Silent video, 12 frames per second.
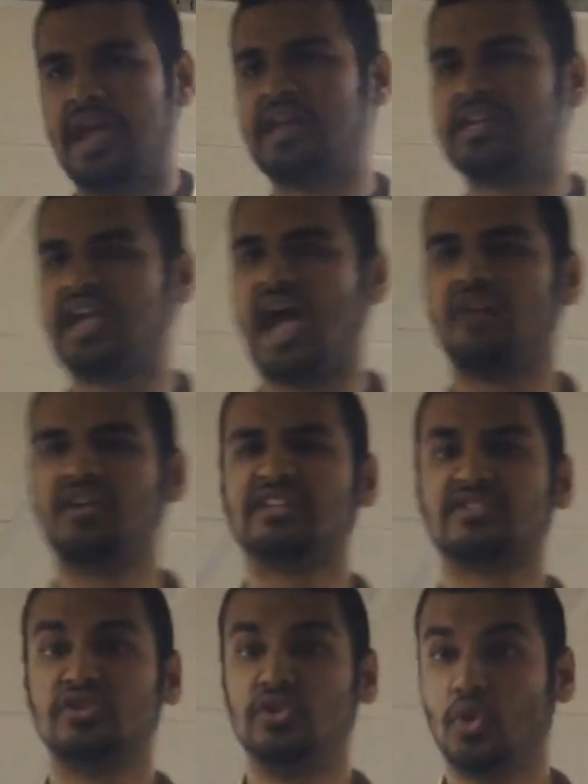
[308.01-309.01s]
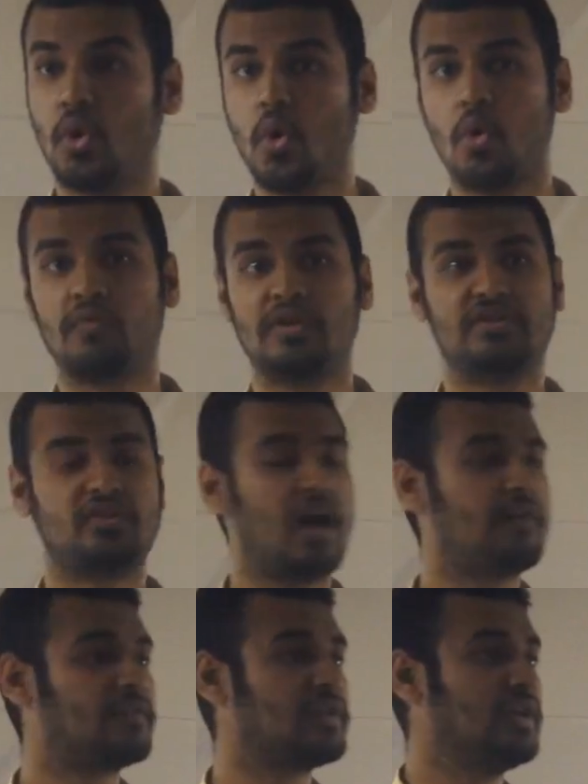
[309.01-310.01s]
It carries no
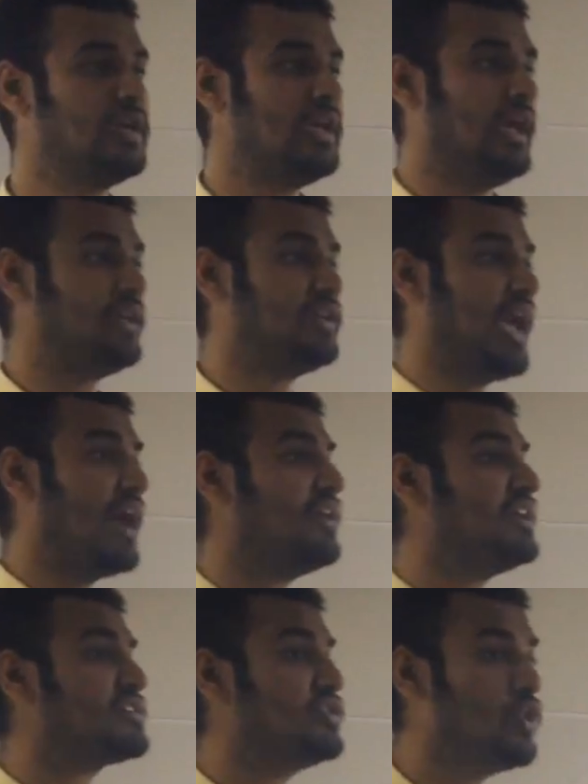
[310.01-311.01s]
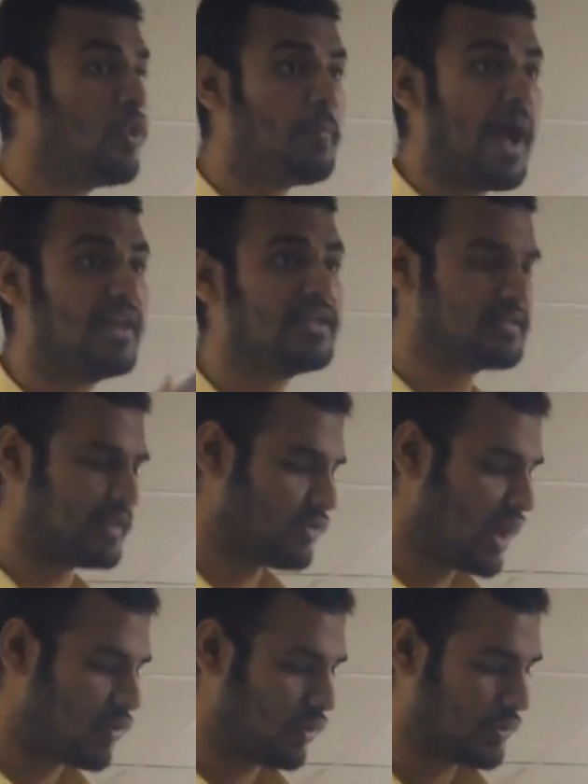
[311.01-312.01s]
overdraft it carries no balance
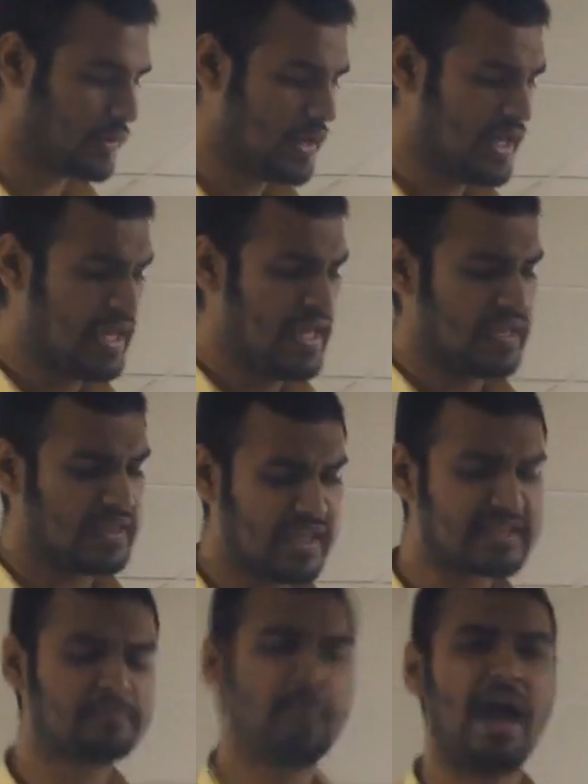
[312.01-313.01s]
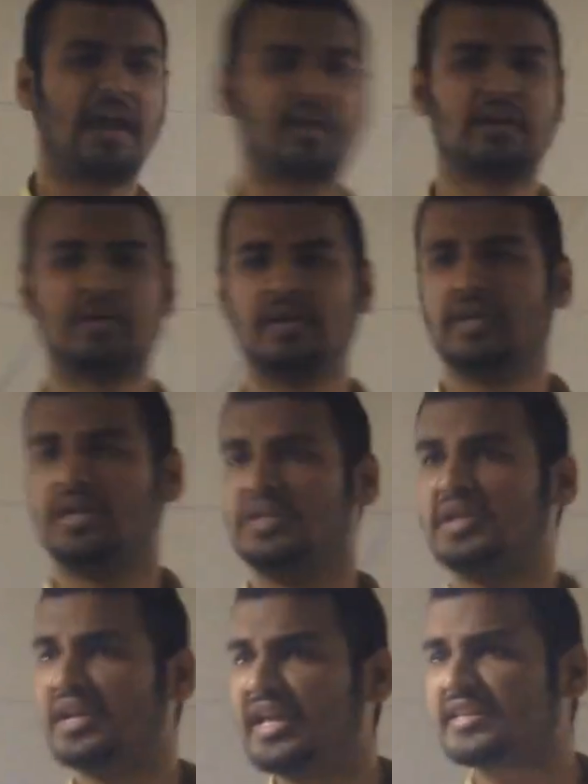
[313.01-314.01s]
around. This bank
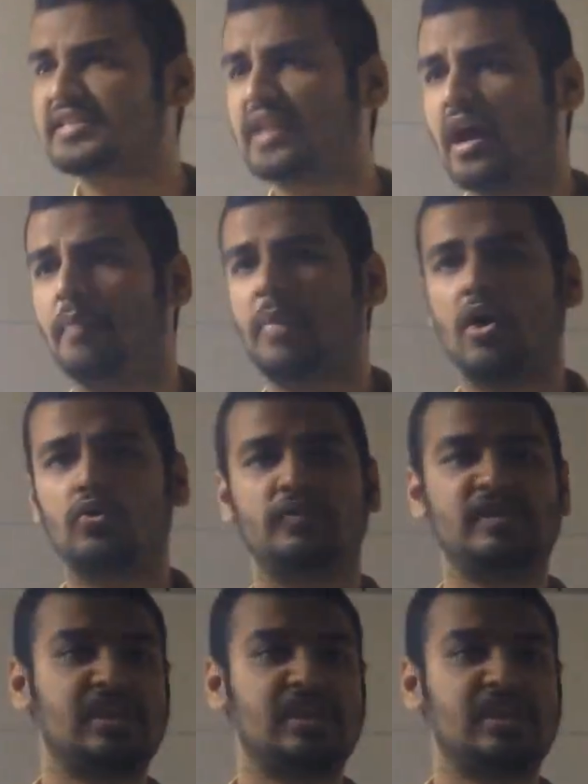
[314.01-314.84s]
deletes the amount